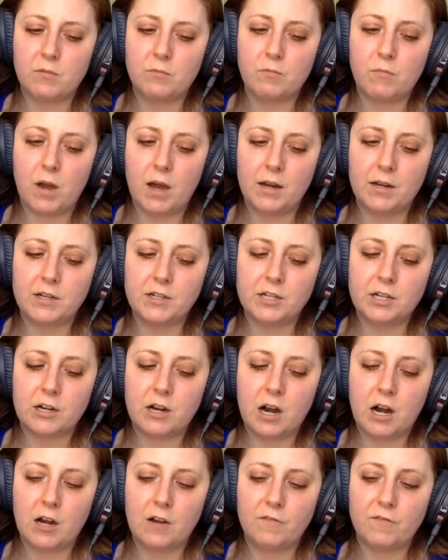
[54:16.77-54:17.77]
monitor
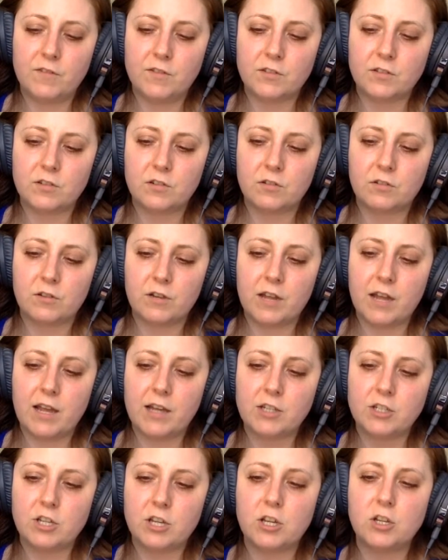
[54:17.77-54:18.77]
our physical
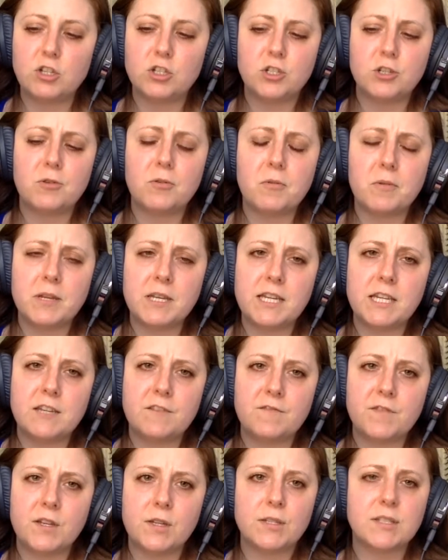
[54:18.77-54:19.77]
reaction, do what we need to
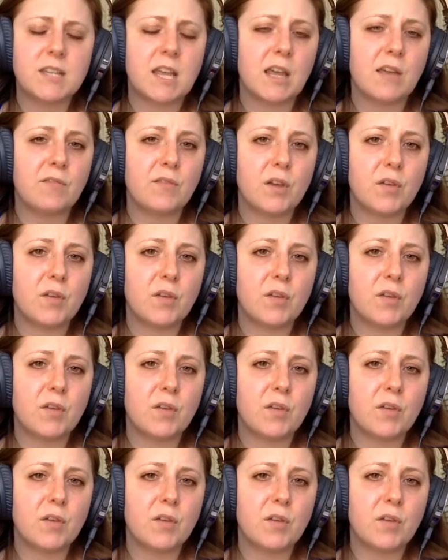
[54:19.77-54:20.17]
feel safe.